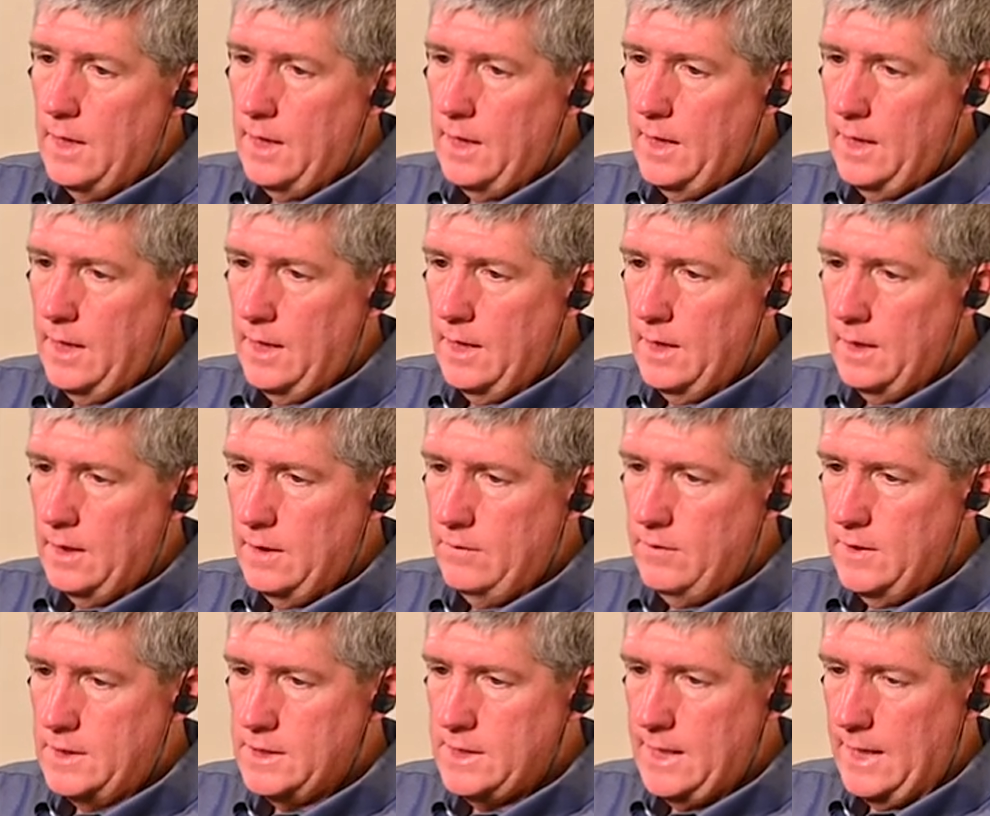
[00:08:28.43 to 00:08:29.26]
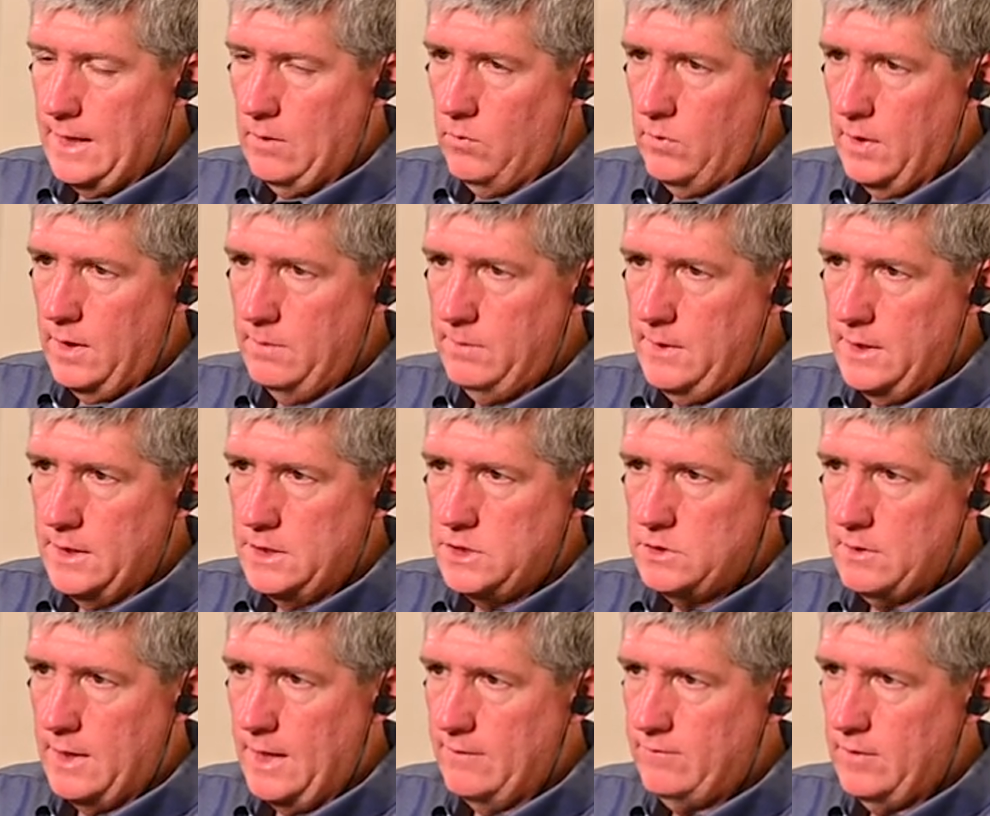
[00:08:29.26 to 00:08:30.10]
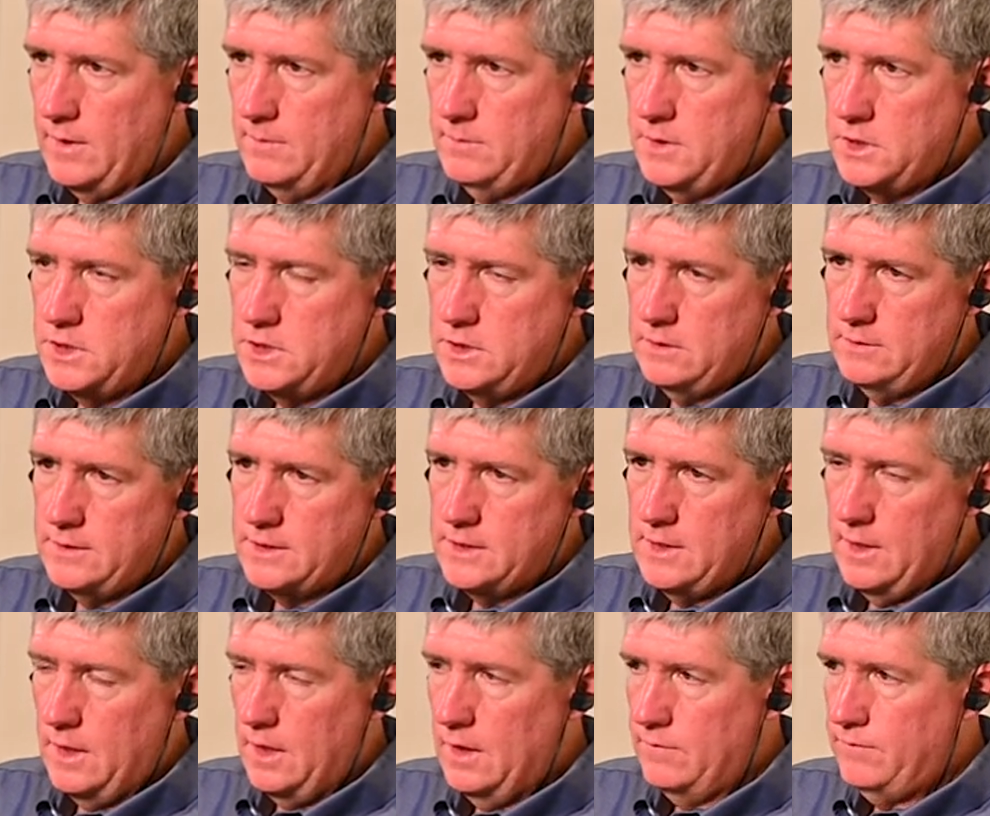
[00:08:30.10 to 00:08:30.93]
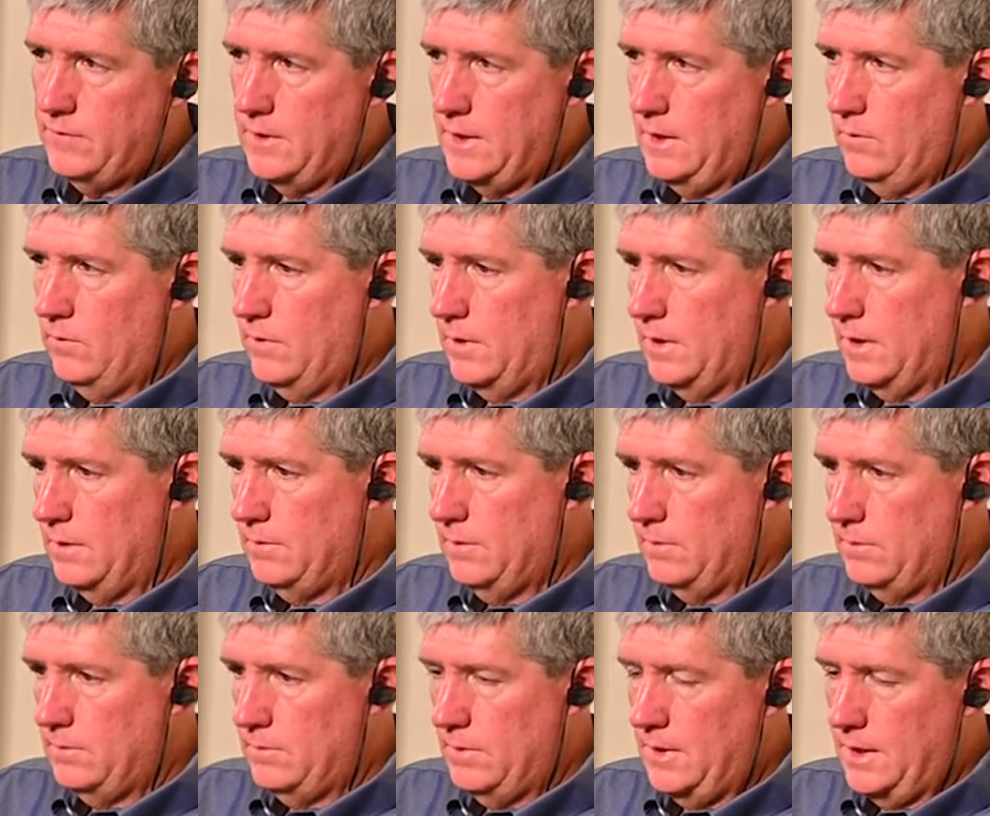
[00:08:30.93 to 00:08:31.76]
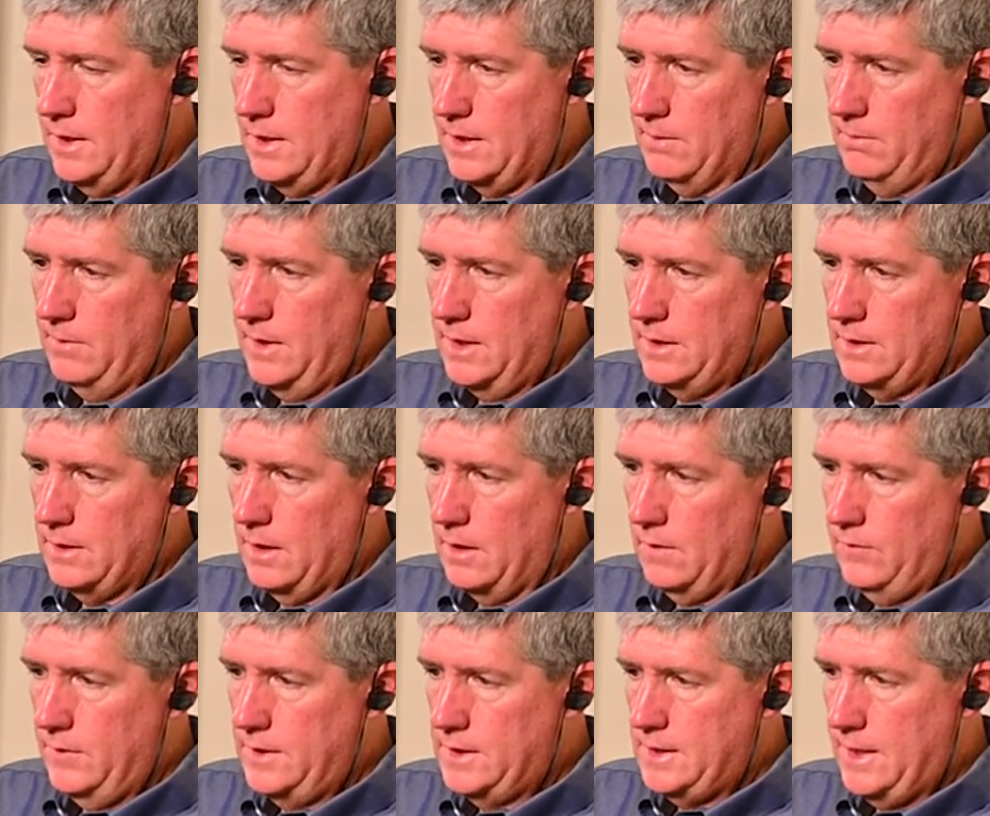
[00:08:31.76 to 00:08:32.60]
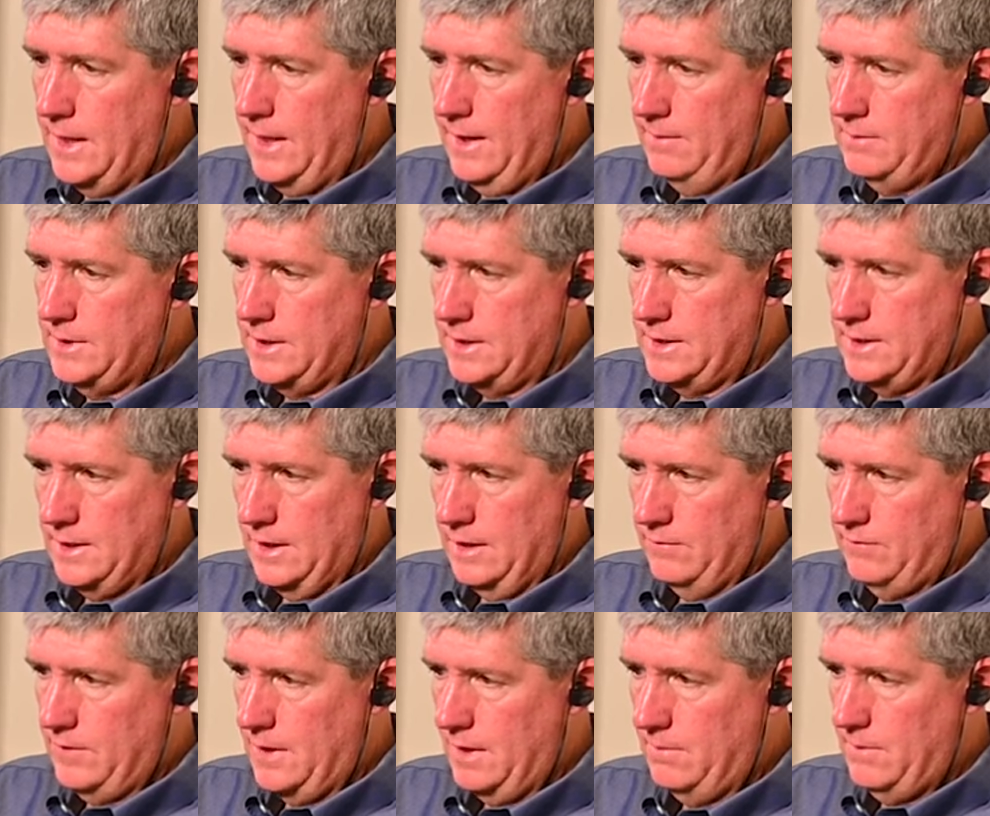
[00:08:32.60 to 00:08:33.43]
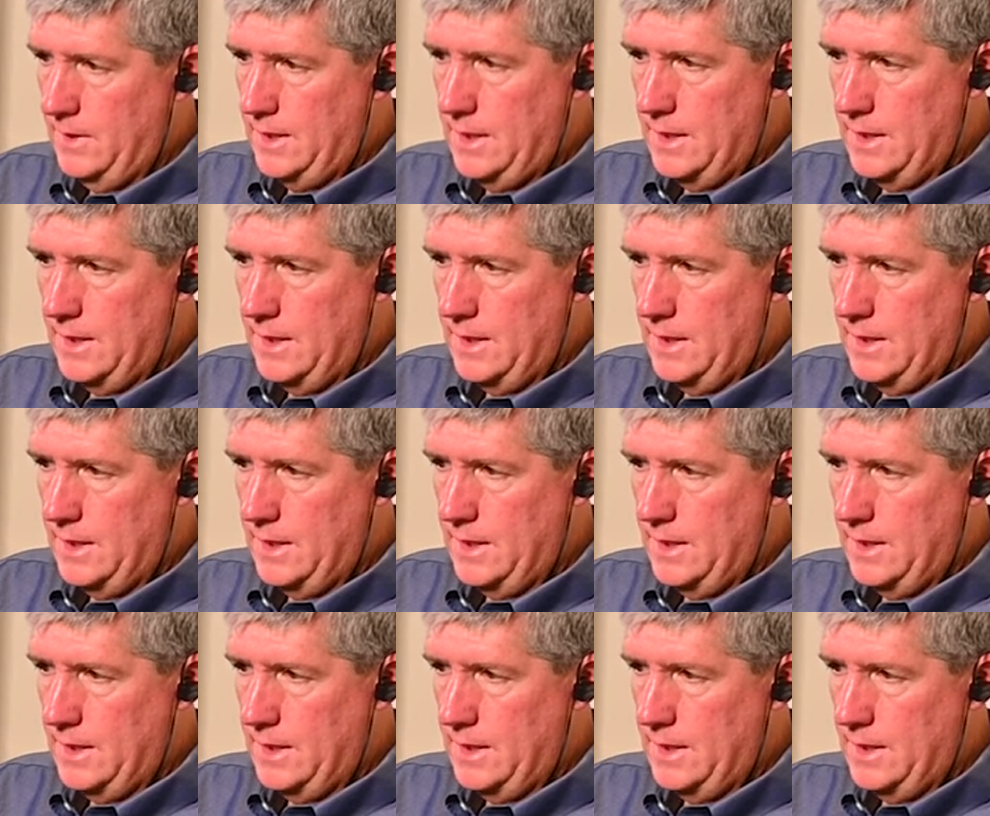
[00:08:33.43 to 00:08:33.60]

And this guy wanted me to travel him to shoot stuff, and he wanted me to commit to all these games and stuff. And